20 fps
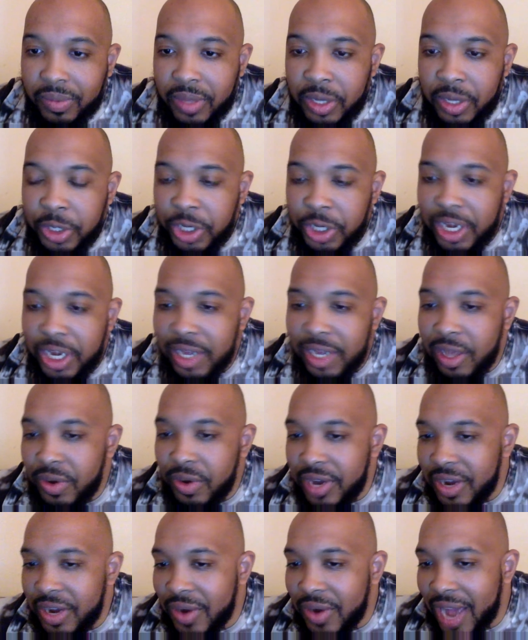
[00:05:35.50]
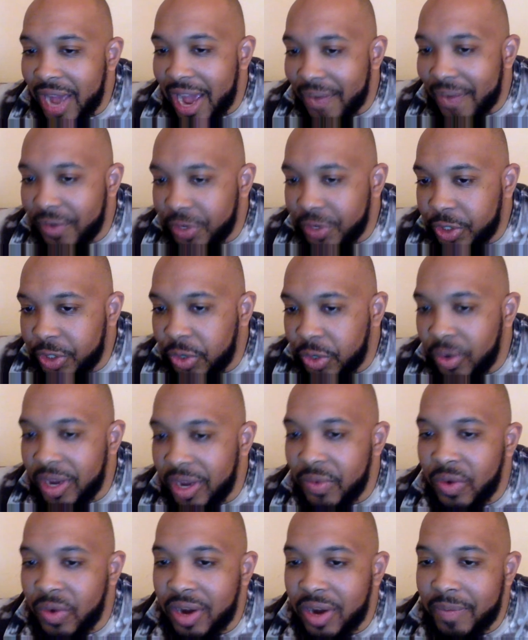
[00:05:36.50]
Shaquille O'Neal averaged
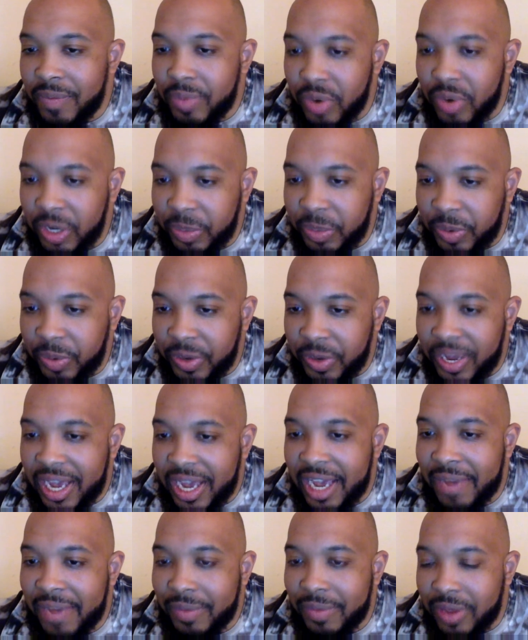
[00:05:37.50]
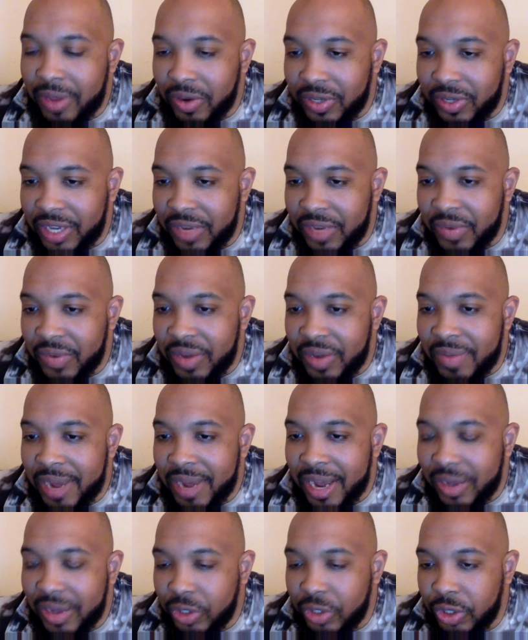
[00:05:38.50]
21 points per game, 13
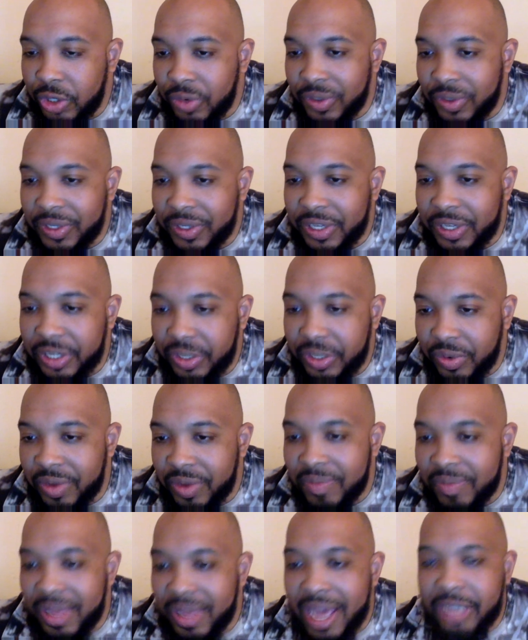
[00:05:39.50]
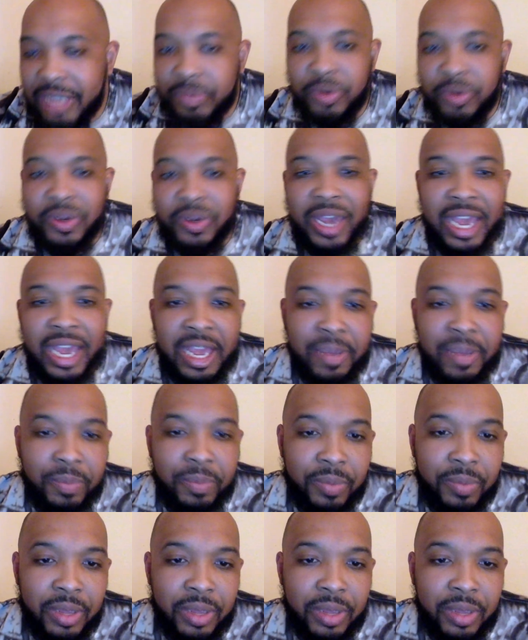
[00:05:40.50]
rebounds, 2 assists, 3 blocks per game.